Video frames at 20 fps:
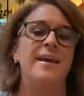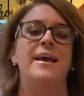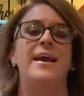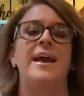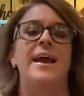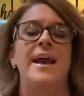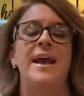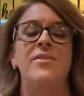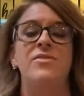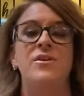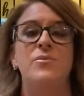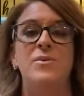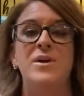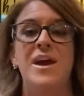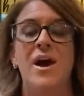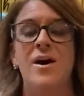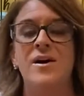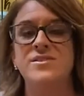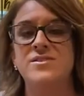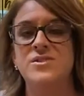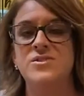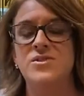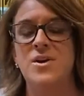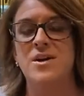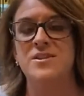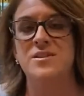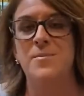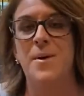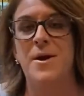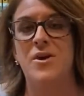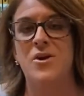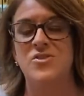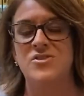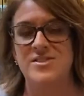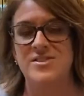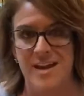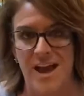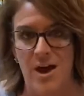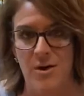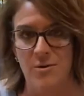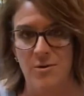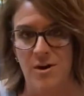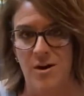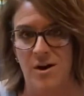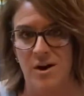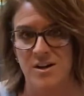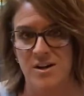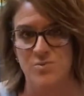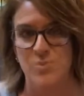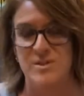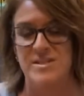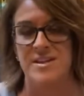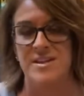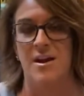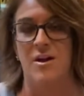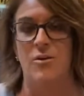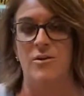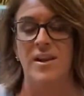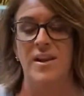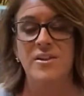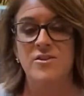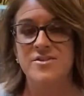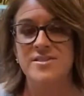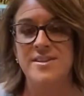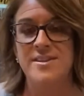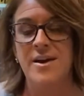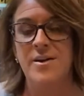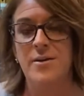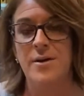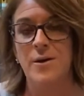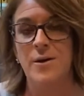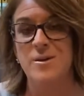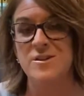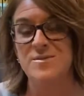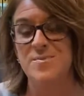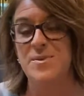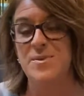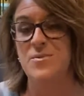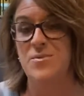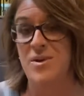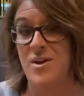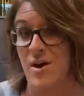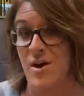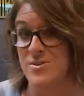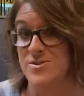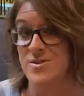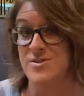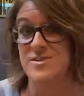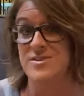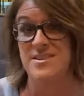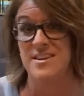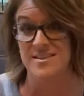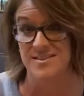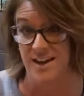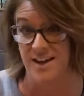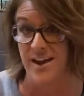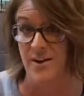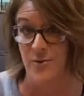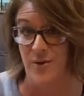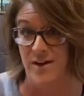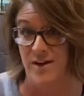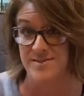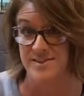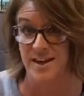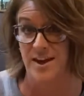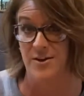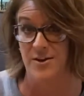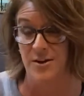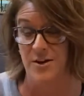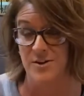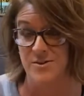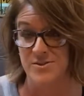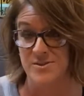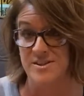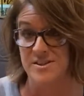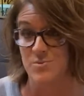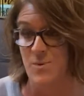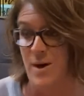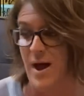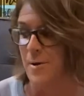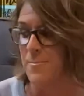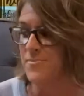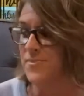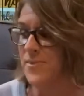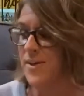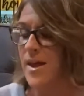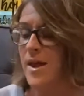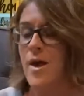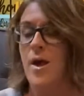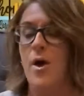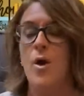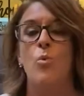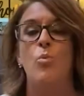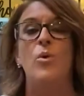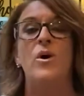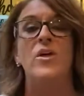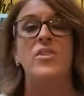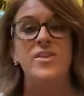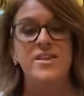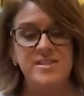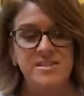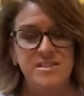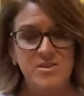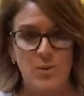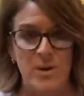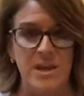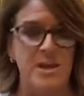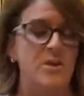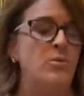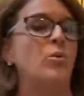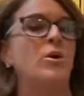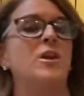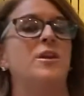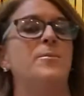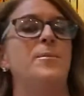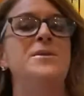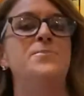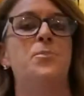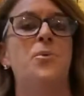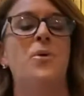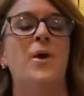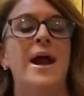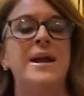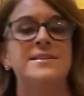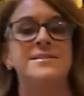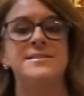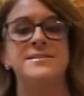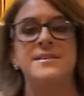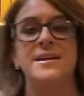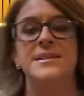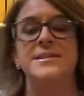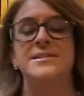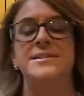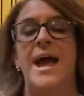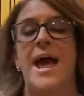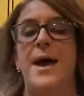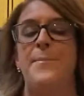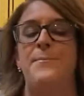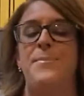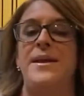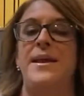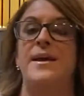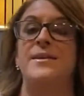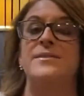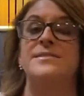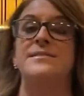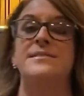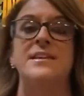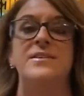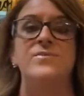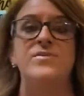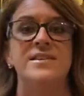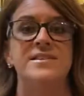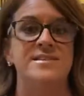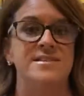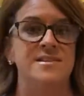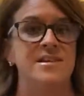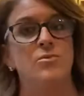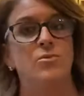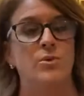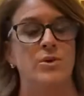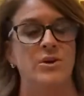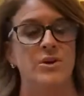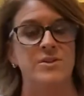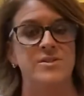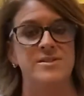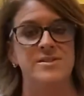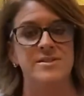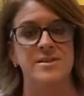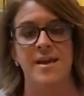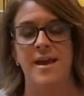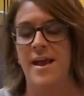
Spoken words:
And then we also talked about our sound cards. We did our letter sound cards, but then we also did the digraph sound cards as well. Well, this week we're going to be practicing tapping out CVC words.